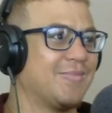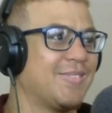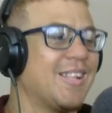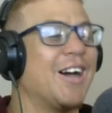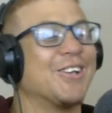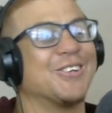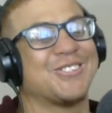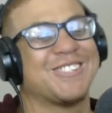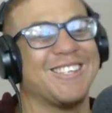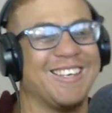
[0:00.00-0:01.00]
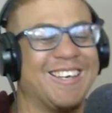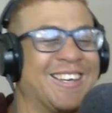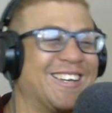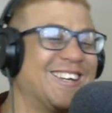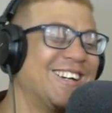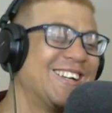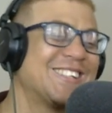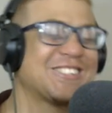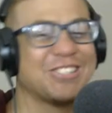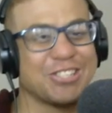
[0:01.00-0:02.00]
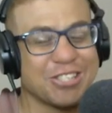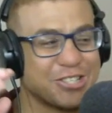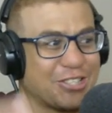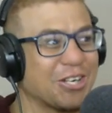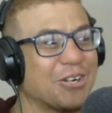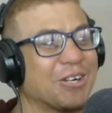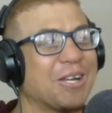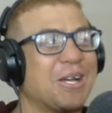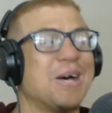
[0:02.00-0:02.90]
Now you see, this is just a joke,